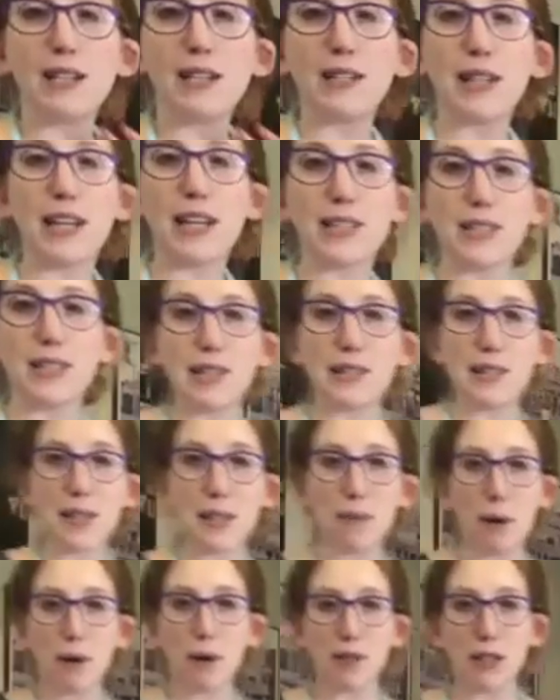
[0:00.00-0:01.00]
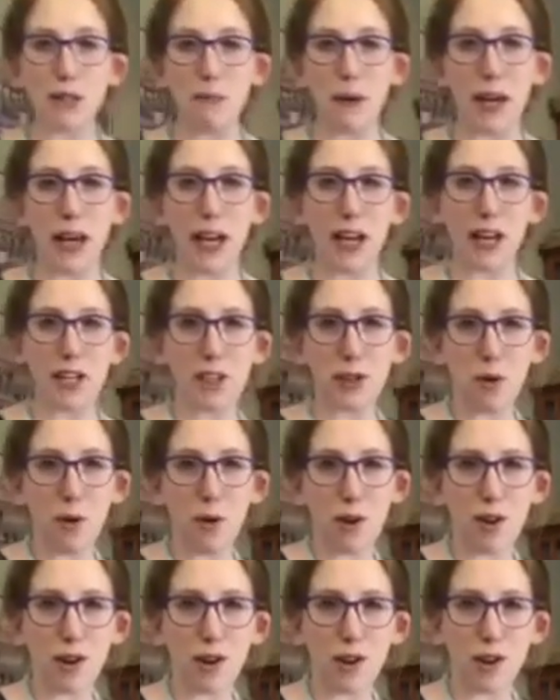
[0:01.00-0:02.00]
this is supposed to be a
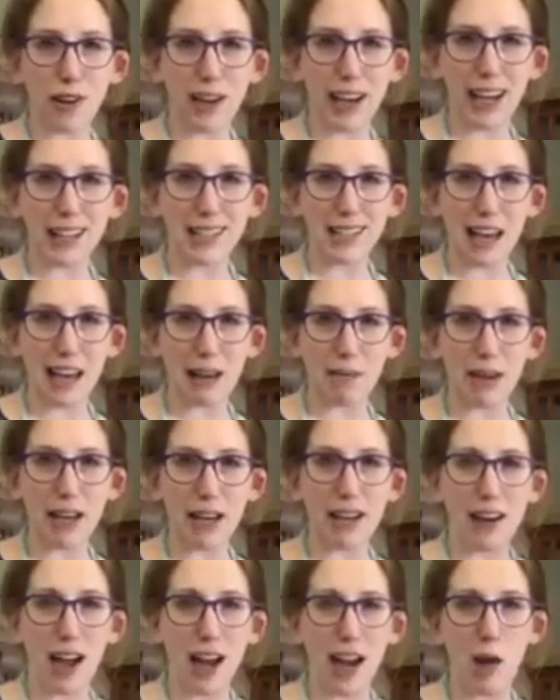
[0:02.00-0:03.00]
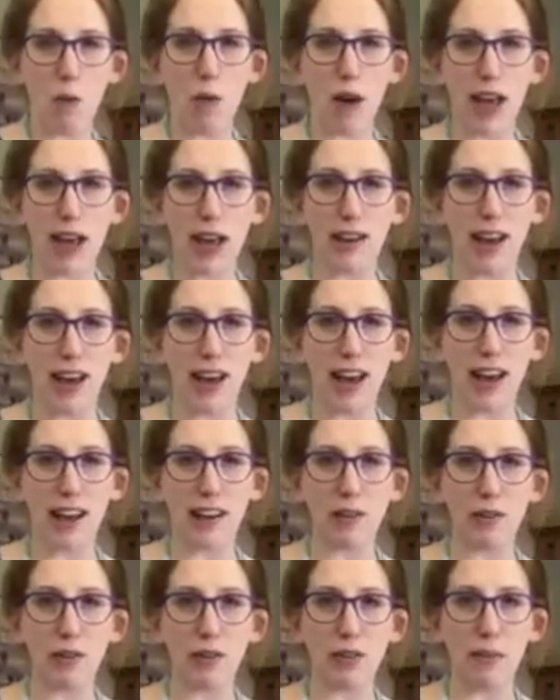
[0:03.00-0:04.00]
shorter cooking segment, I went ahead
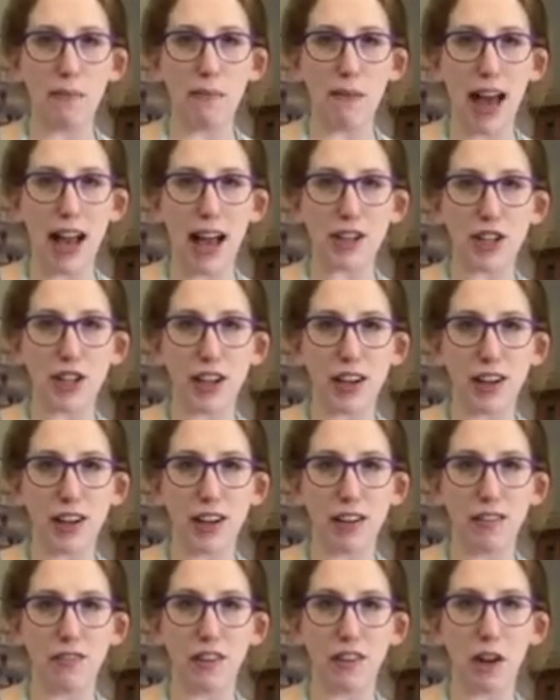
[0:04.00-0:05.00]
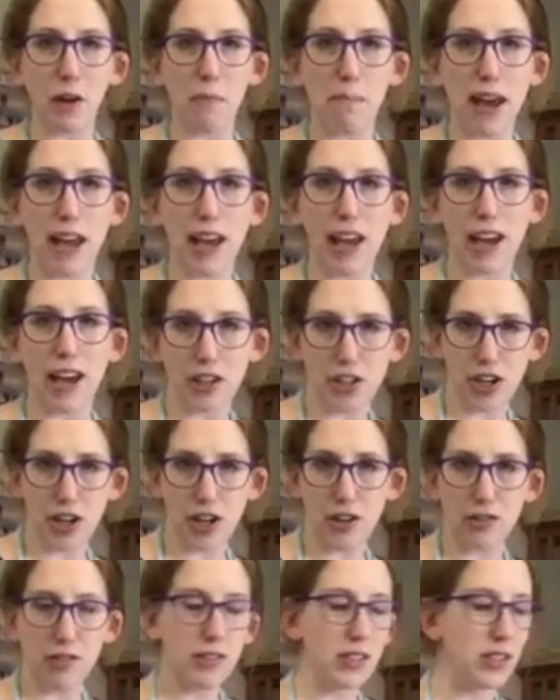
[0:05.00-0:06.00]
and the magic of, baking
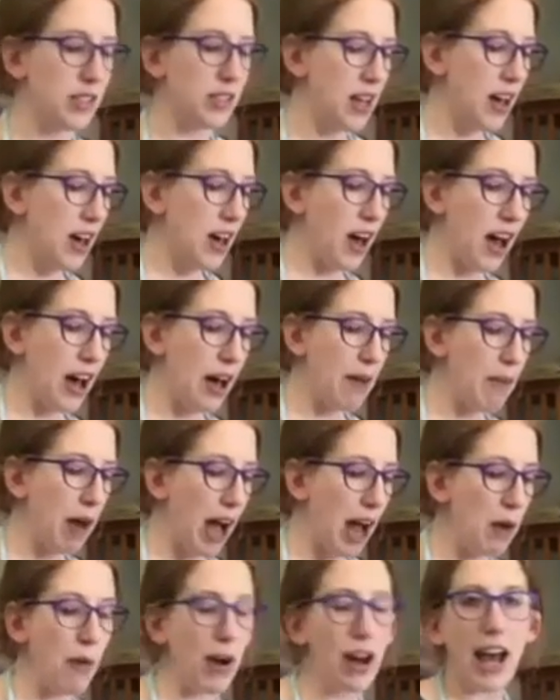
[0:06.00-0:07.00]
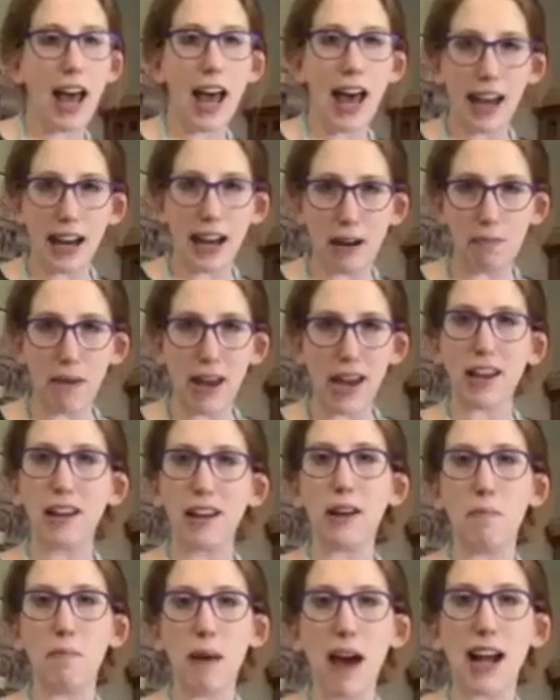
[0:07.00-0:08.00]
shows. I went ahead and made
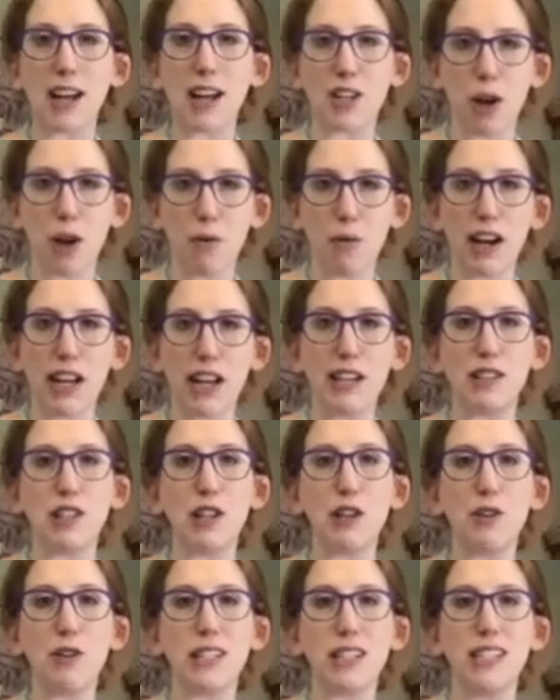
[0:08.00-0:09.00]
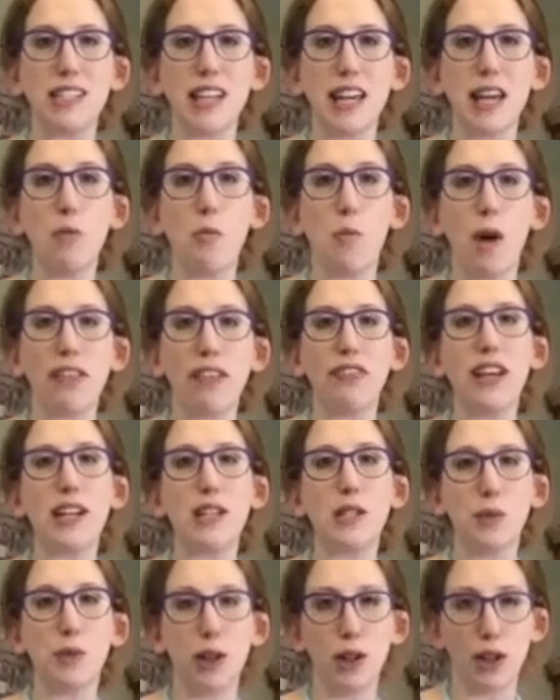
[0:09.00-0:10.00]
a batch already so you could see what
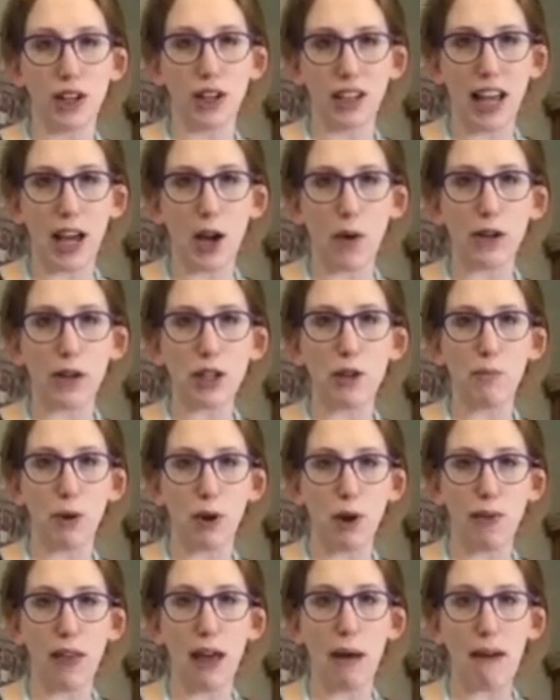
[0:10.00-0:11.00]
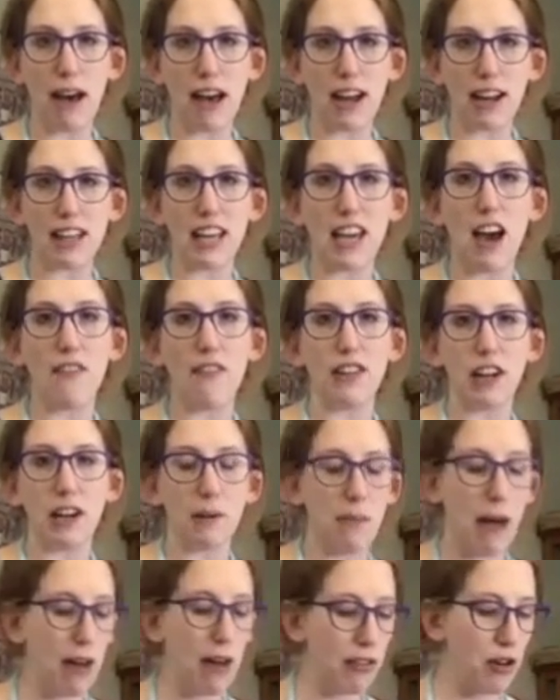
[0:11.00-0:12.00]
these will look like when you pull them out of the oven in
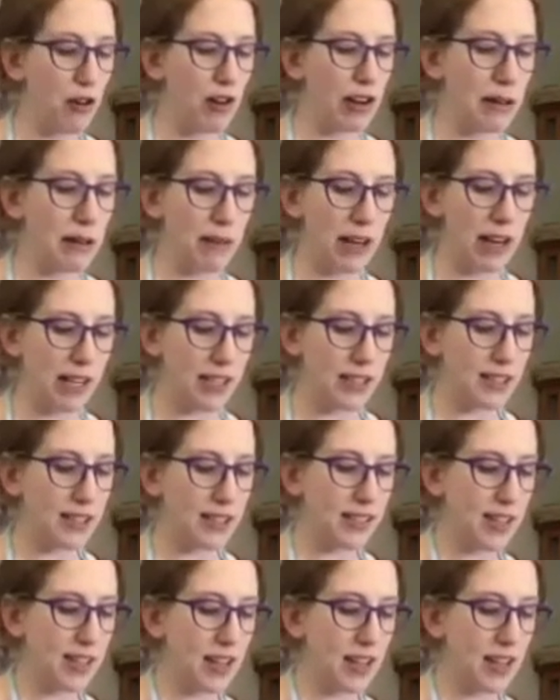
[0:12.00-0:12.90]
about 30 minutes.